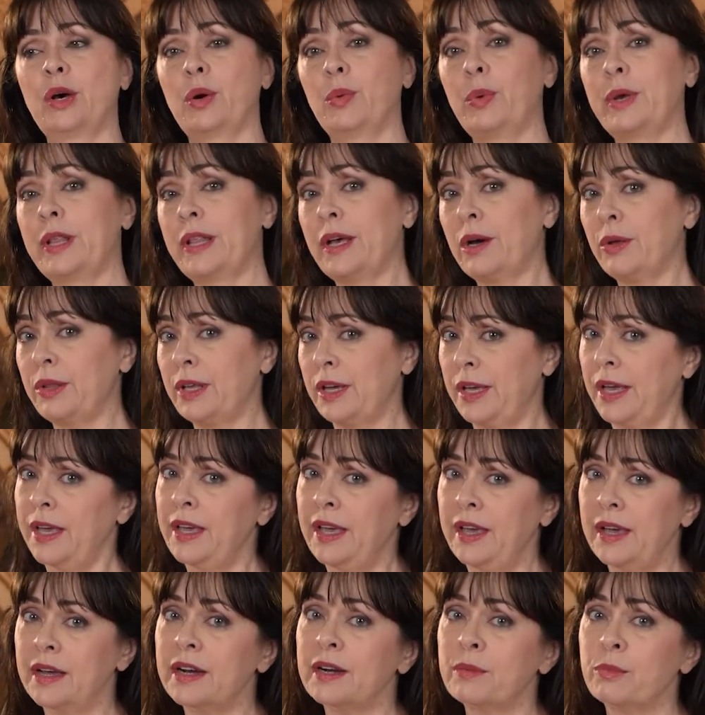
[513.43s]
without a
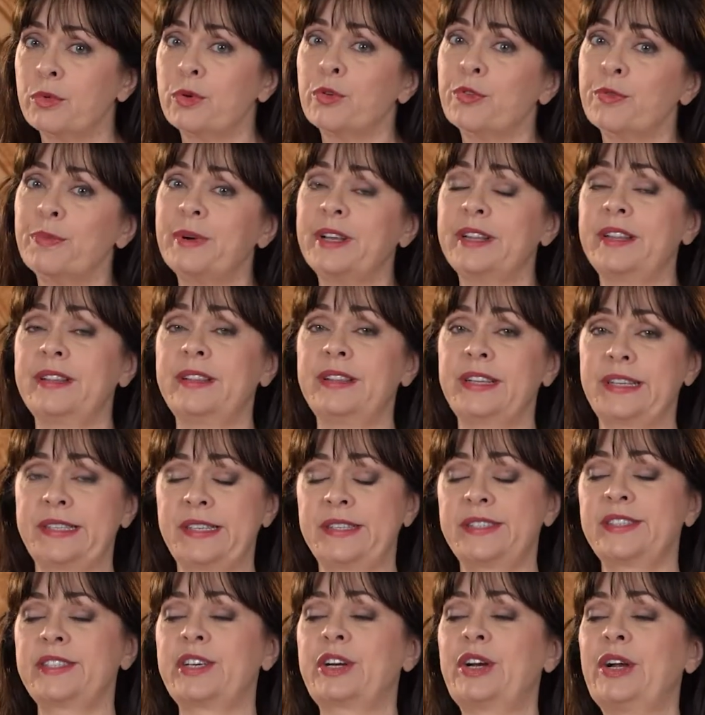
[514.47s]
hair movement
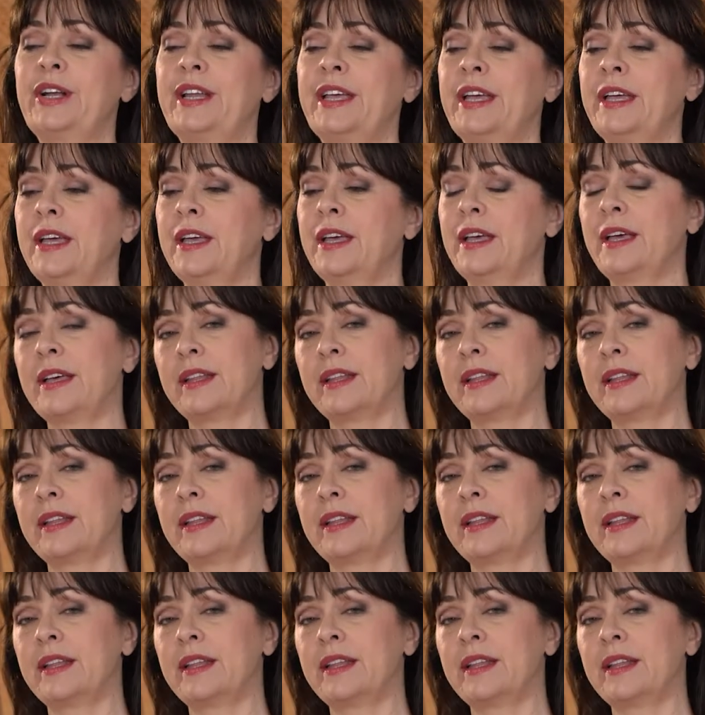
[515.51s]
necessarily,